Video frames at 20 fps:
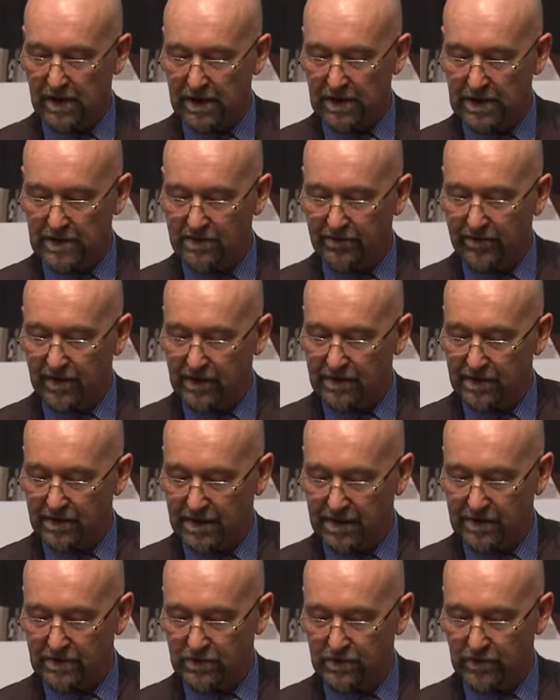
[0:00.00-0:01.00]

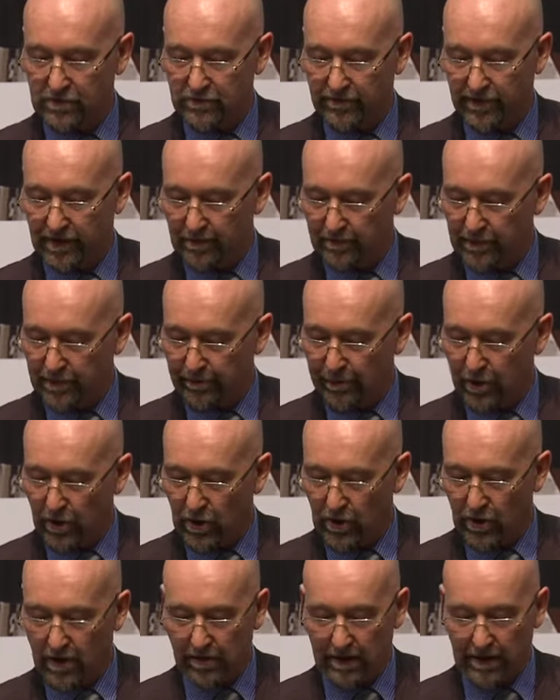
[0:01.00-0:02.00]
into development
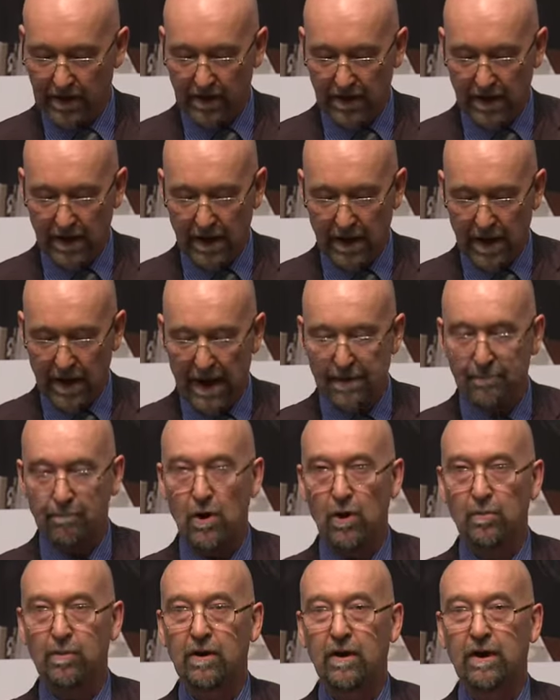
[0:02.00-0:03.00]
programming and
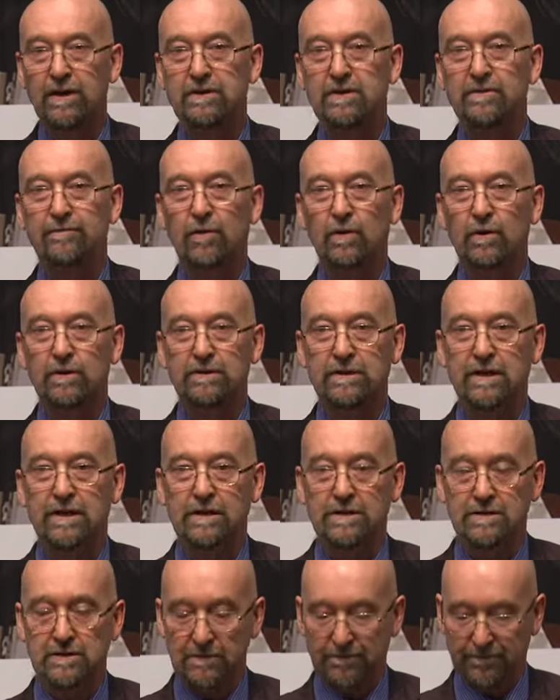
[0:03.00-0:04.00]
mobilising
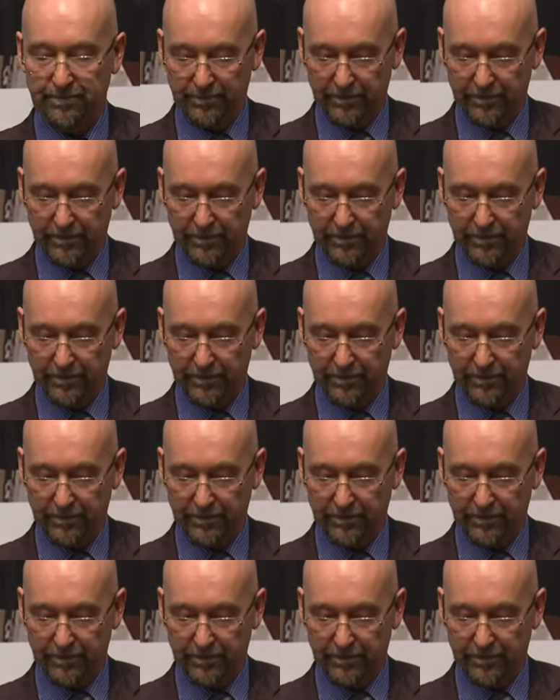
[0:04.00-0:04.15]
volunteers.